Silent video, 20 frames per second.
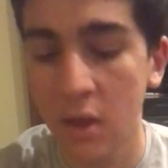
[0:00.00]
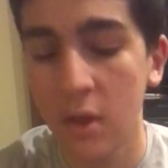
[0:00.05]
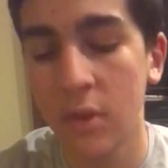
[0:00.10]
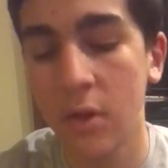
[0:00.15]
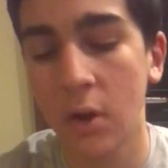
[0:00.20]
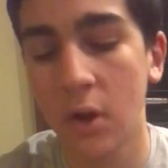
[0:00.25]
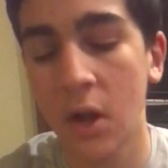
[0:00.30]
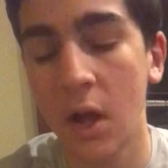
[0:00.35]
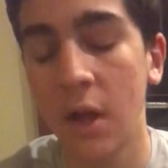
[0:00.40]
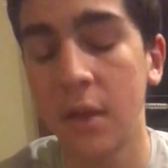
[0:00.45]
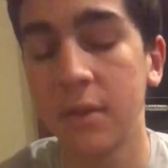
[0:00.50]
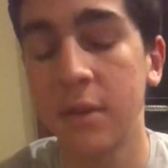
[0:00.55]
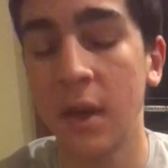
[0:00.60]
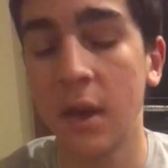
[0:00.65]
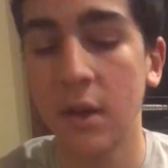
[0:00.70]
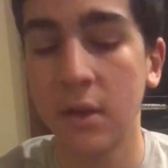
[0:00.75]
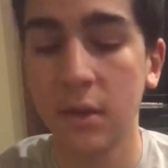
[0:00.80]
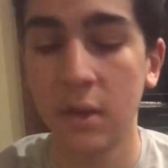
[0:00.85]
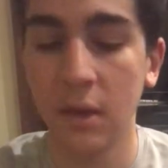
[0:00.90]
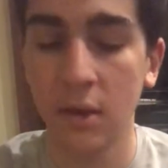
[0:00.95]
they're
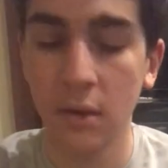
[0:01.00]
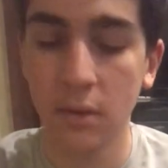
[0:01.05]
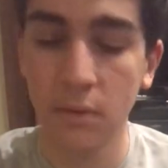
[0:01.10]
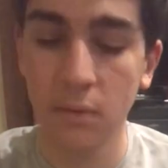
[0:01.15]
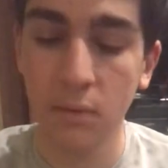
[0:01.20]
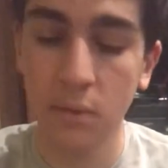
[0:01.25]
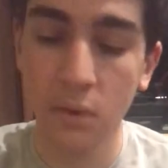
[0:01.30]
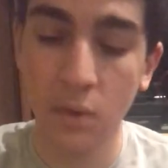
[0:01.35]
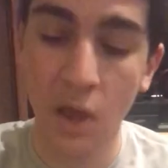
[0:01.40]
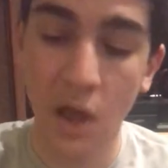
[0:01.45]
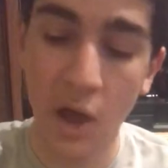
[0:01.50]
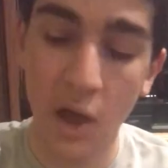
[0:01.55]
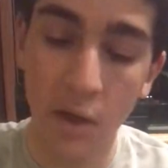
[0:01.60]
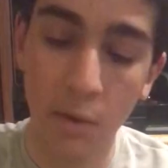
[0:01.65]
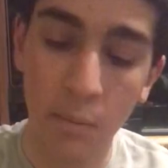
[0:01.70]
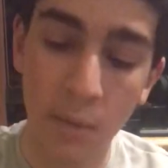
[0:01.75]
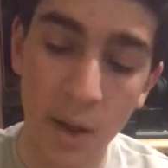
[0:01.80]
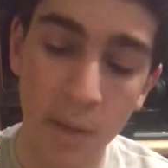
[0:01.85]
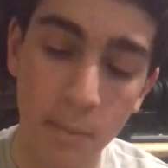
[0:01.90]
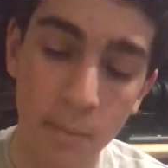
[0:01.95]
contacting,
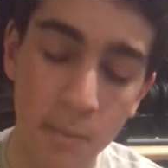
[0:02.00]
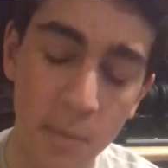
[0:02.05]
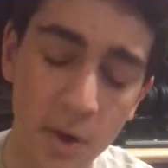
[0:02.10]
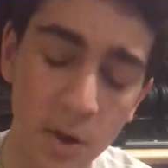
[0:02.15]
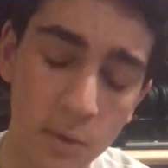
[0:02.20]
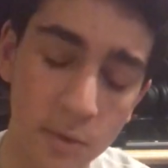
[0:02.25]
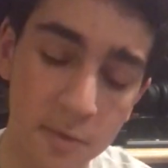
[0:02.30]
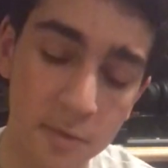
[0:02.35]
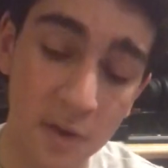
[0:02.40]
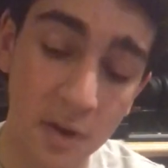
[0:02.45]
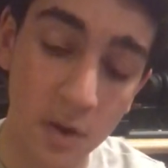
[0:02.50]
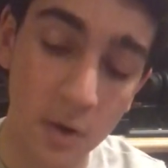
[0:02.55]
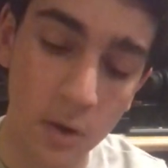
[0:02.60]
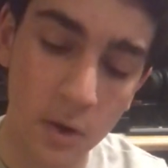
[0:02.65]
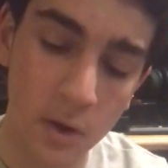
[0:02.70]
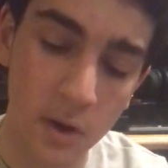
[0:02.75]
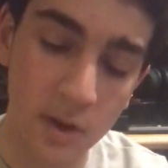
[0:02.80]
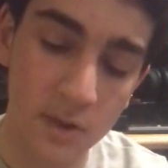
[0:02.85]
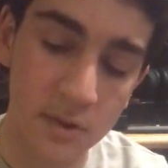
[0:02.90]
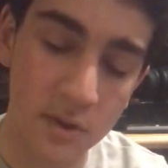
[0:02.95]
my middle
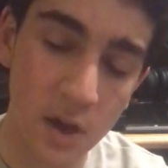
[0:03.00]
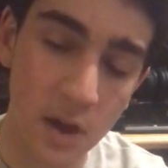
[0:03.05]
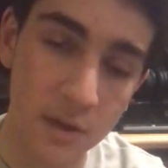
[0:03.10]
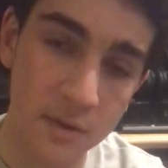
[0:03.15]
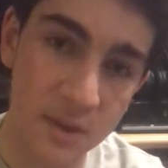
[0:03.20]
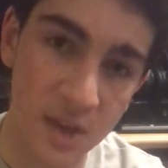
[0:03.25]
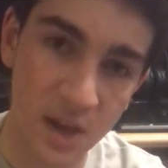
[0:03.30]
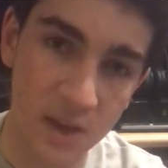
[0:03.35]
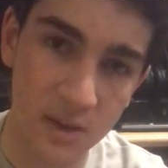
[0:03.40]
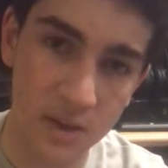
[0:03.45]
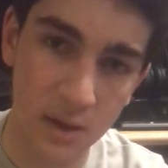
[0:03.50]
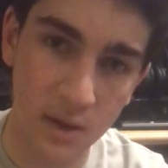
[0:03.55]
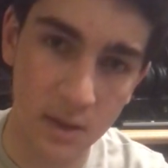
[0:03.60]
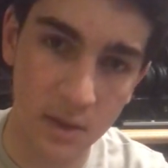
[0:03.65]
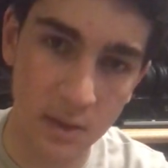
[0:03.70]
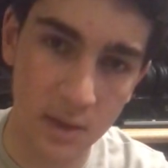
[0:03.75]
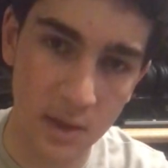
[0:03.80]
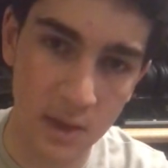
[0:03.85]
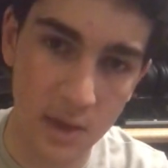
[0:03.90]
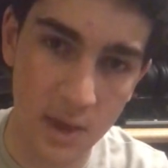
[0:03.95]
finger is
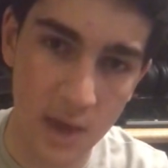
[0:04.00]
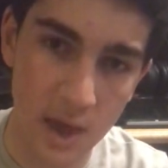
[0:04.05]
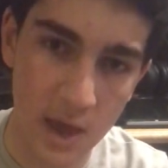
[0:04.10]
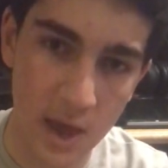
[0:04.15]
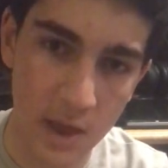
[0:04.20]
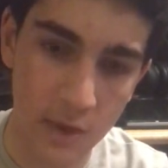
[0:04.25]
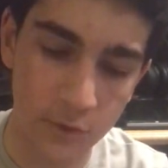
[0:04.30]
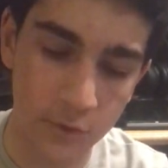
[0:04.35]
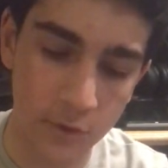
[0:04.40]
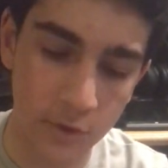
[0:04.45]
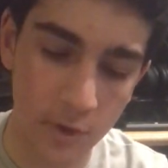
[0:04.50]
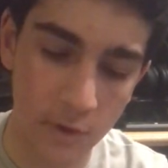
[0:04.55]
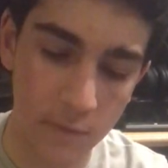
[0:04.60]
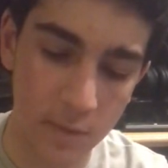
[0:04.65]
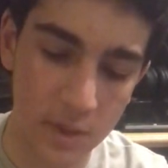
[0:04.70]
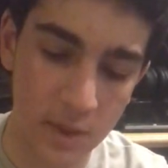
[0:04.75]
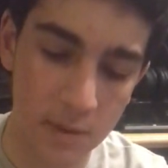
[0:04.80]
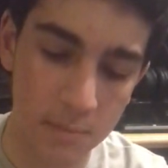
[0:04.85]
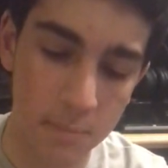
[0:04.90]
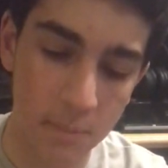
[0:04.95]
contacting the edge
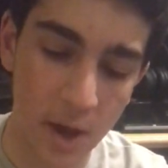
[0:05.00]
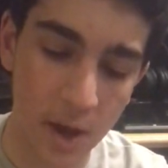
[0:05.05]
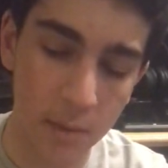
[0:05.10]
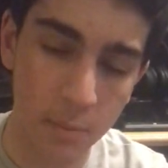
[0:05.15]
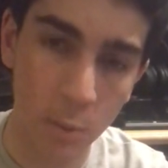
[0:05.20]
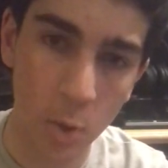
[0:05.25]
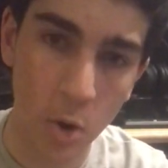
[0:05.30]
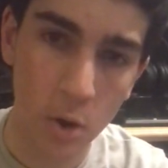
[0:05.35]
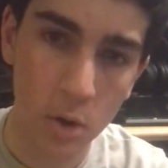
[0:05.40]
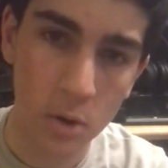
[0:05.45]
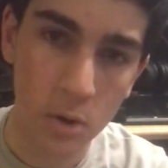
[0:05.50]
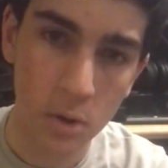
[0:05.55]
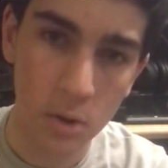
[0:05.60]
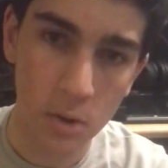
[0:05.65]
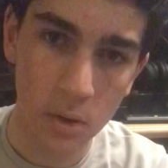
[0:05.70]
of the bottom card.